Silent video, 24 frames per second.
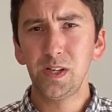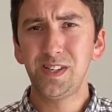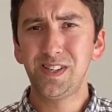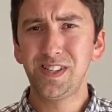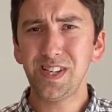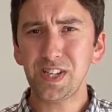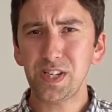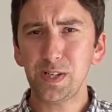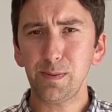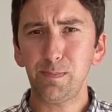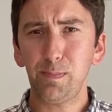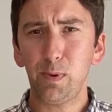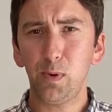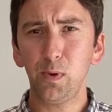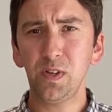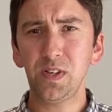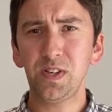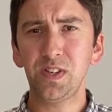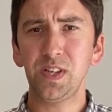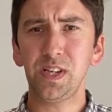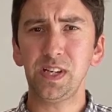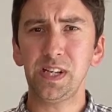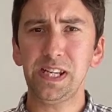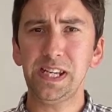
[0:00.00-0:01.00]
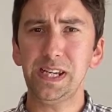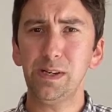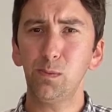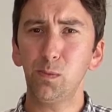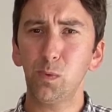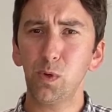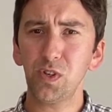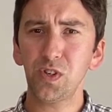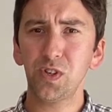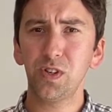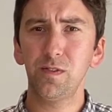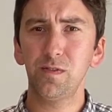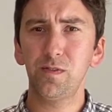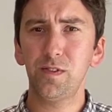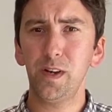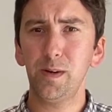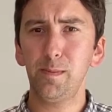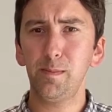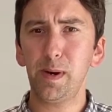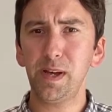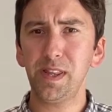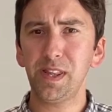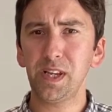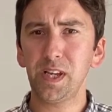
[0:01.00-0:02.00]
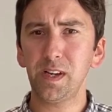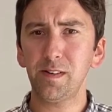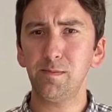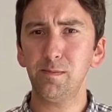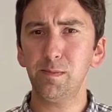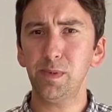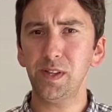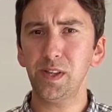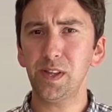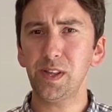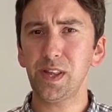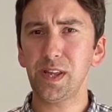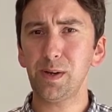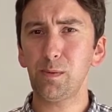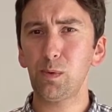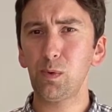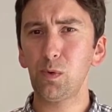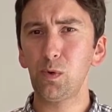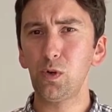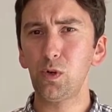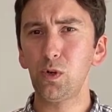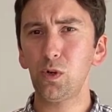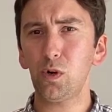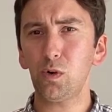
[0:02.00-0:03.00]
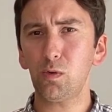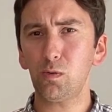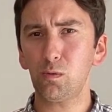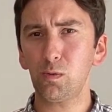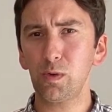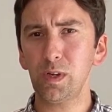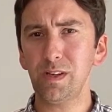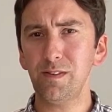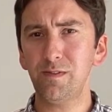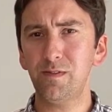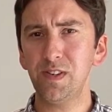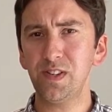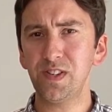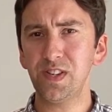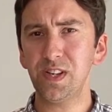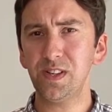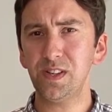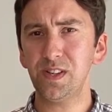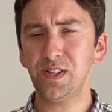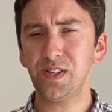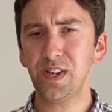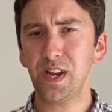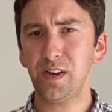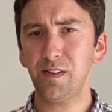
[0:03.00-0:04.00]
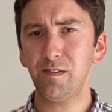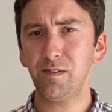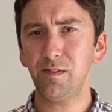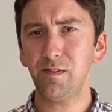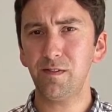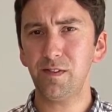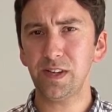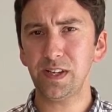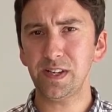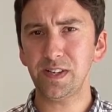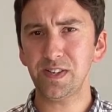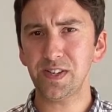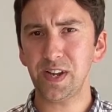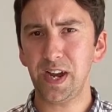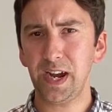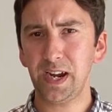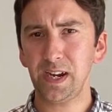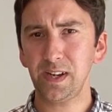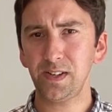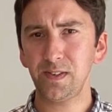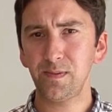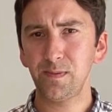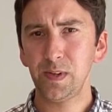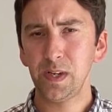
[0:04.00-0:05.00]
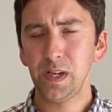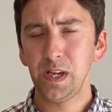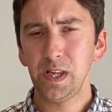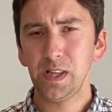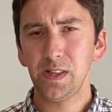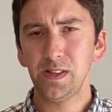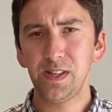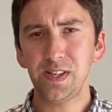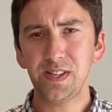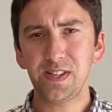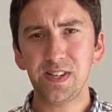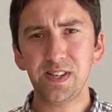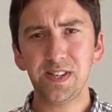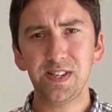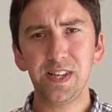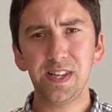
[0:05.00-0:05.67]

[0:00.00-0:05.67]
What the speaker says: Disappointingly, it was confirmed by the government that they will not revisit the Tenant Fees Act. This is